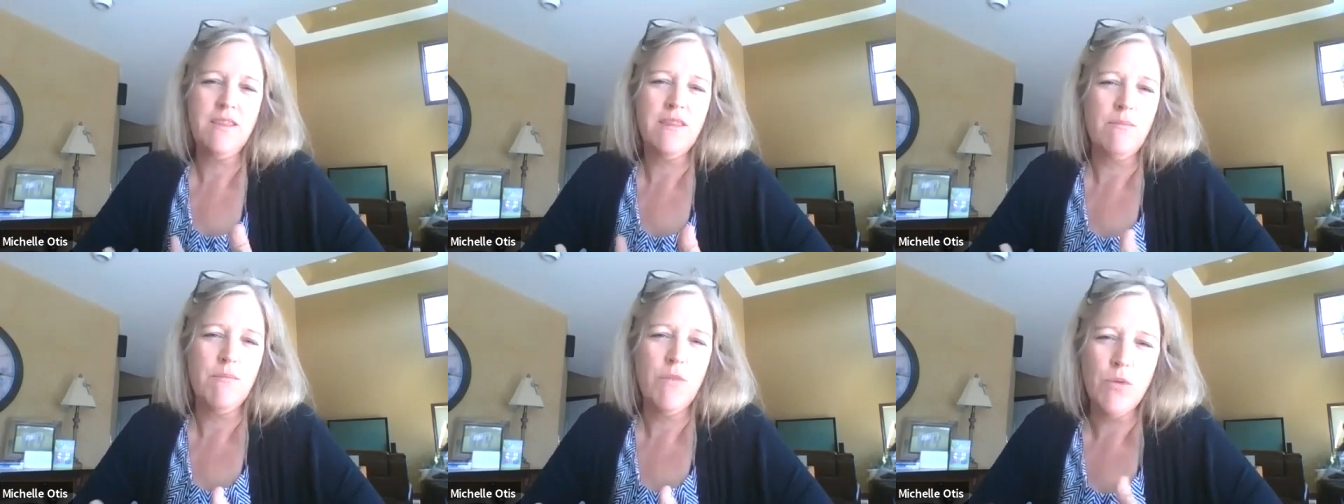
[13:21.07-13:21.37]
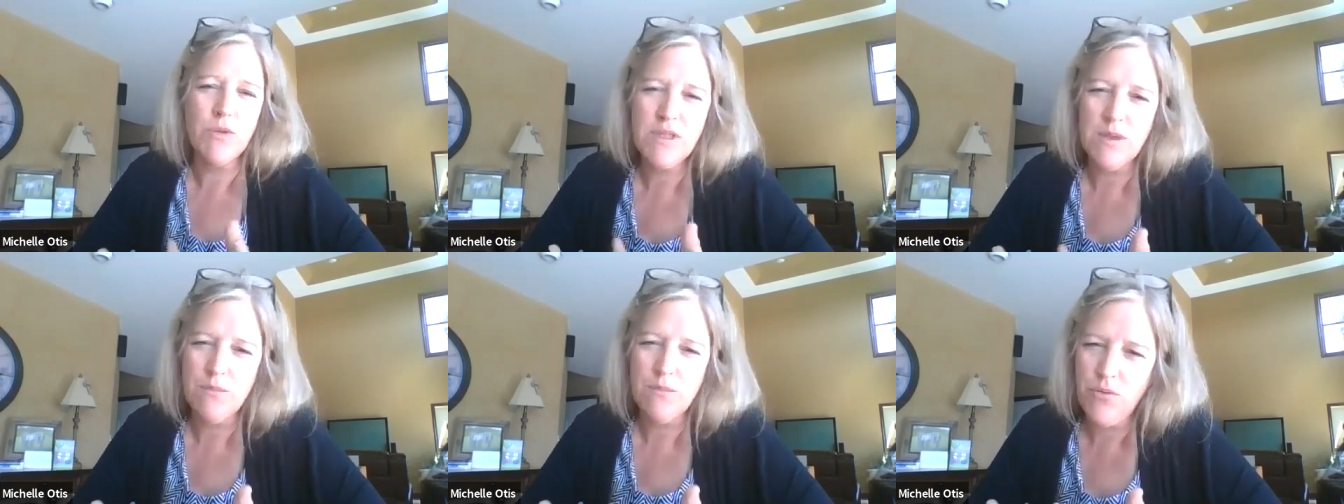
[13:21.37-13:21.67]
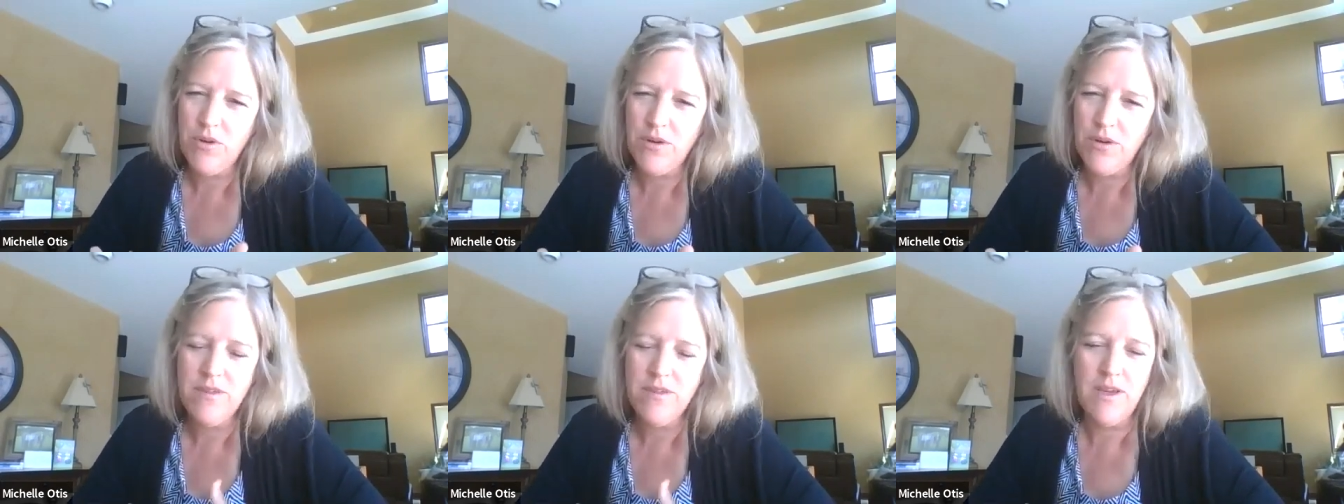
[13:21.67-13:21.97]
the most
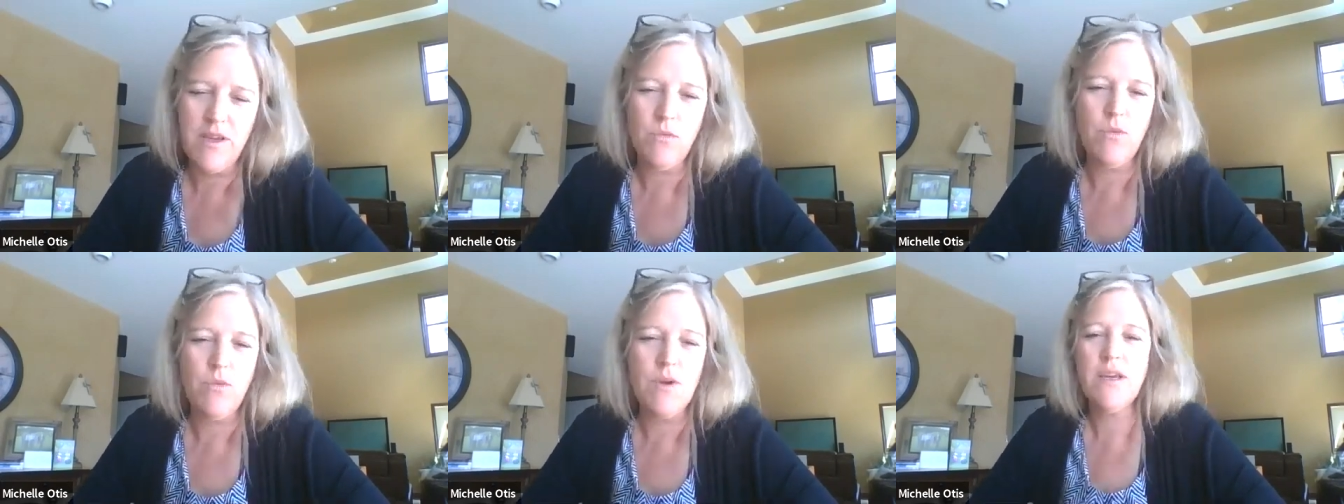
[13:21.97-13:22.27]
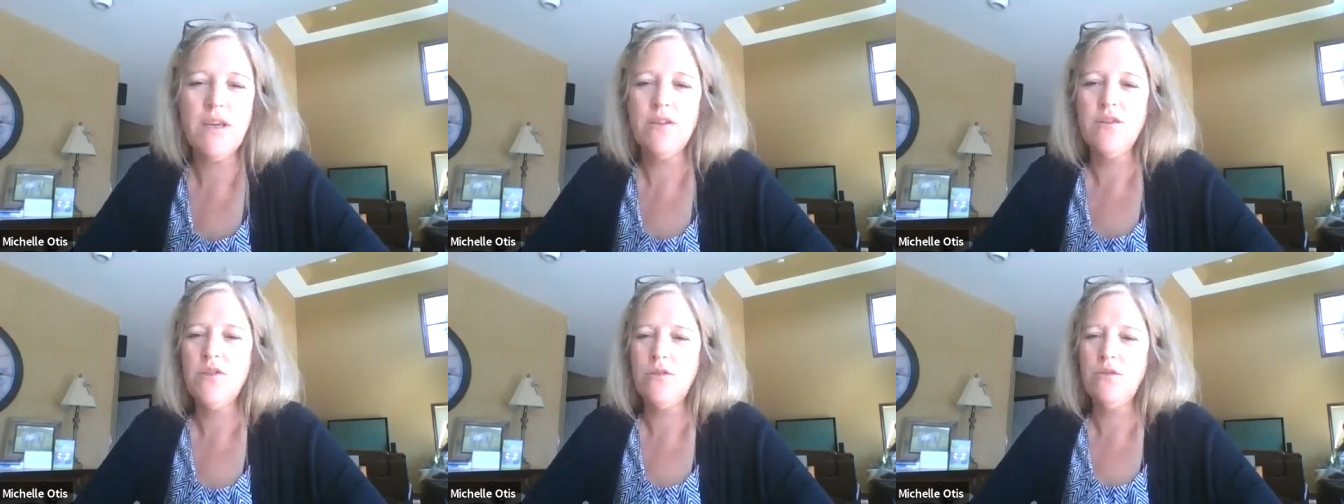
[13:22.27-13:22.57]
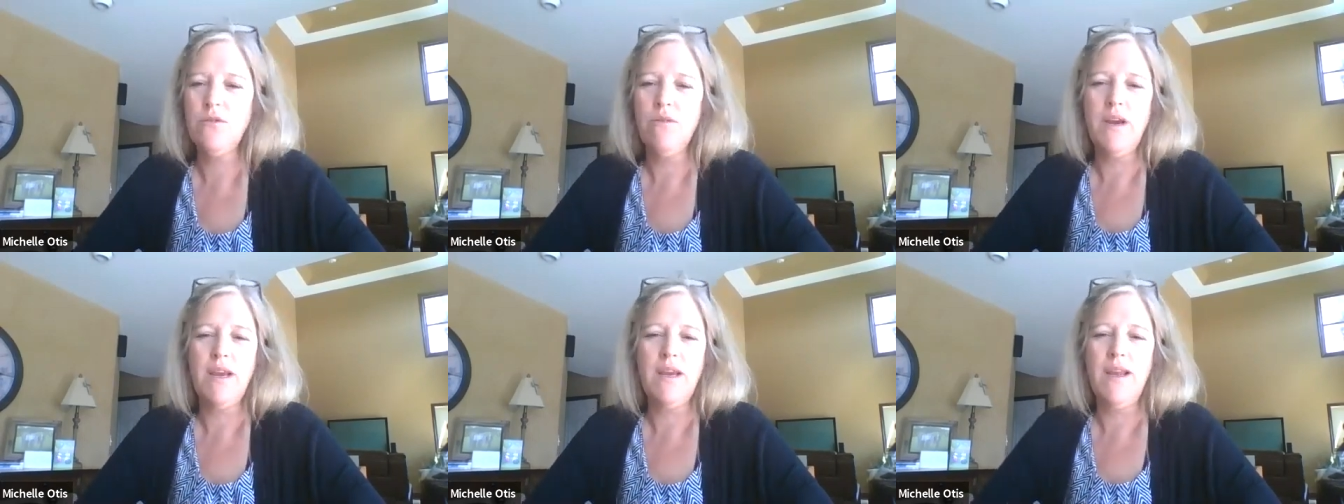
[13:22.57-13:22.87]
important thing we can
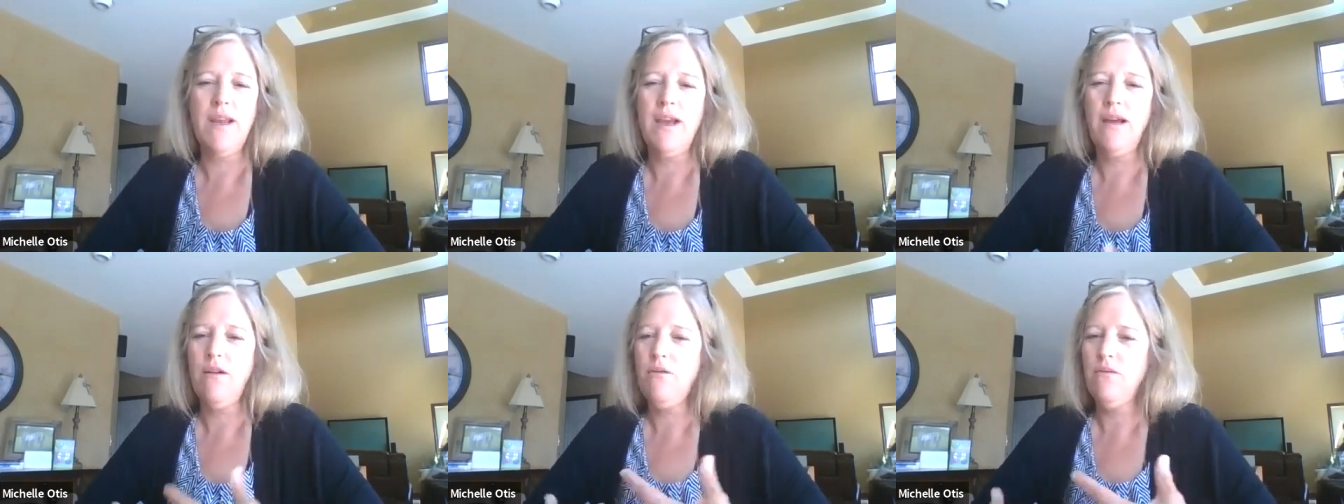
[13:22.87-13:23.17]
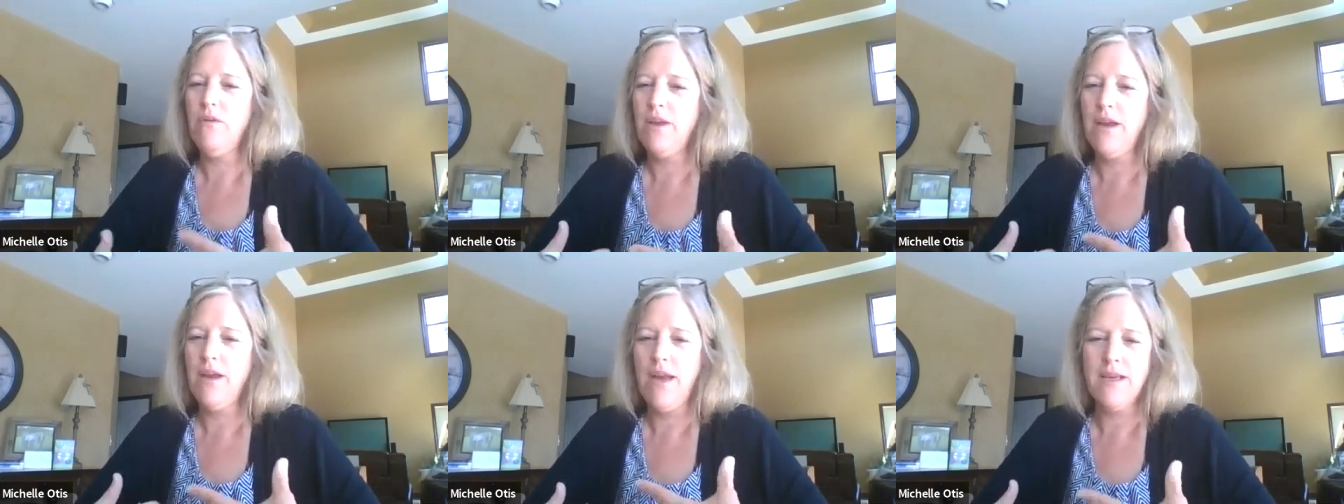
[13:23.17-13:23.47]
do right now